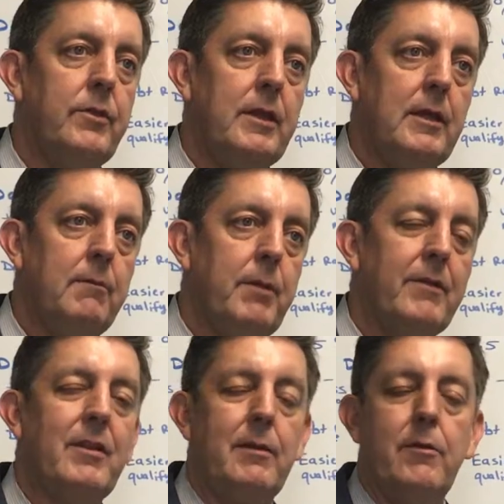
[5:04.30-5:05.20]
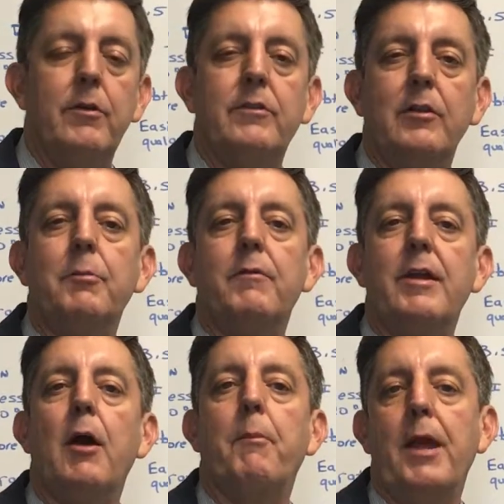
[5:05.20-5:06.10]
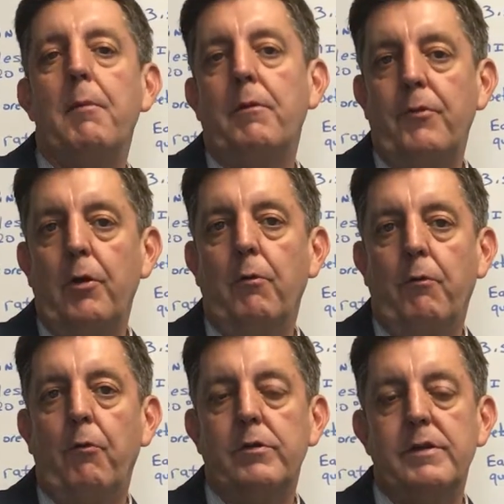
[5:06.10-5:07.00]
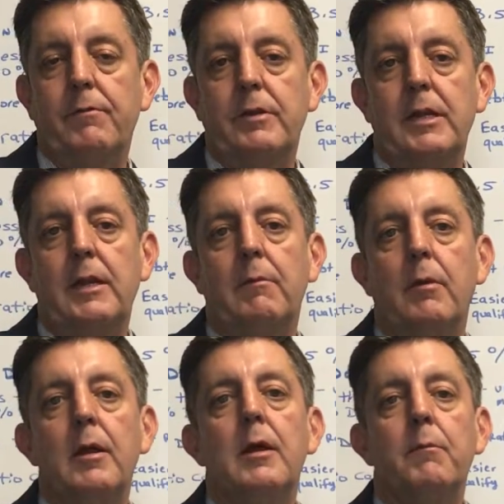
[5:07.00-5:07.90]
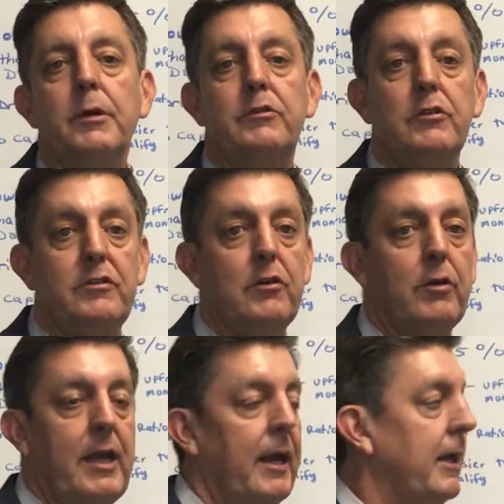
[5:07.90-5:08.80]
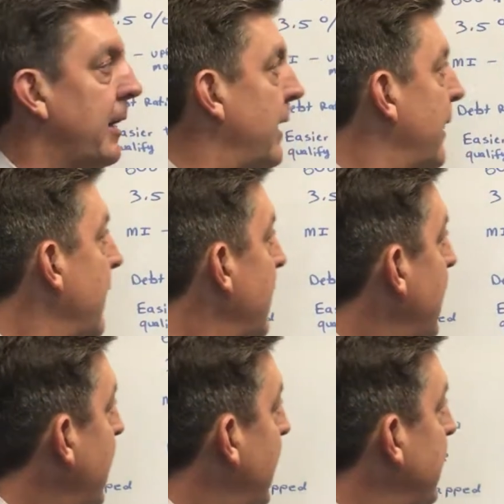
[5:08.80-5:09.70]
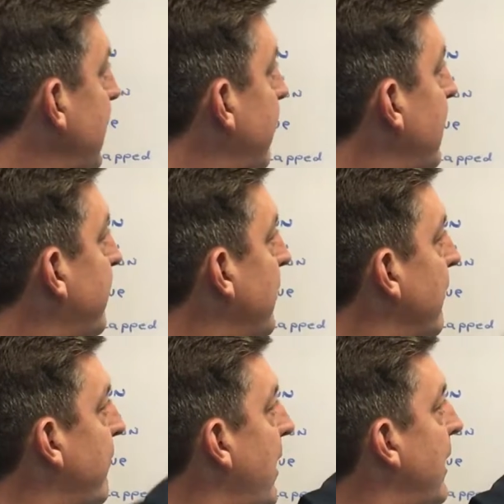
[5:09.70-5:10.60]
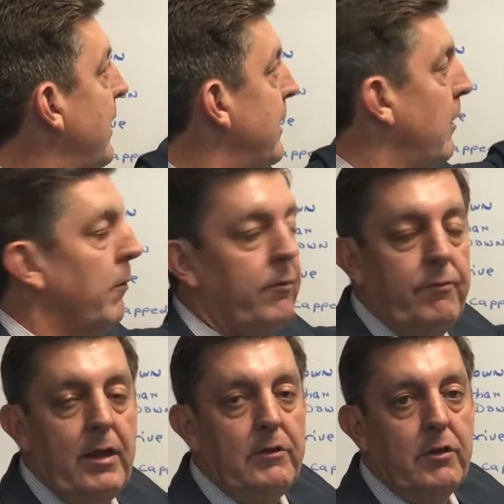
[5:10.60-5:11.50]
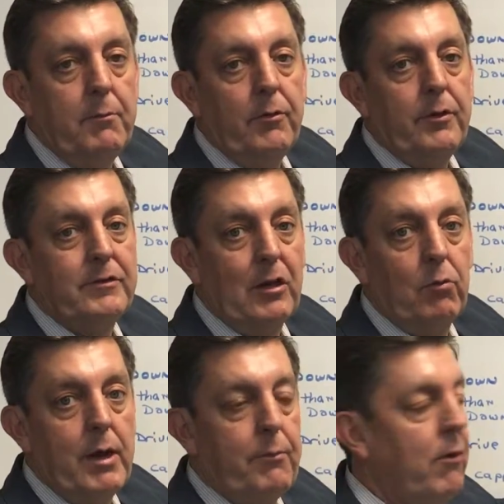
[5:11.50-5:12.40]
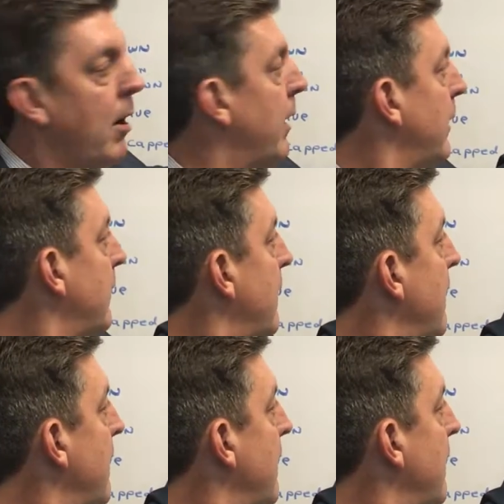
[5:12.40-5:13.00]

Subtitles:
basically there is a little bit of a down payment if you go over 417, but you still can get it. And even if you're a vet and you go with a VA jumbo loan, it's a great product.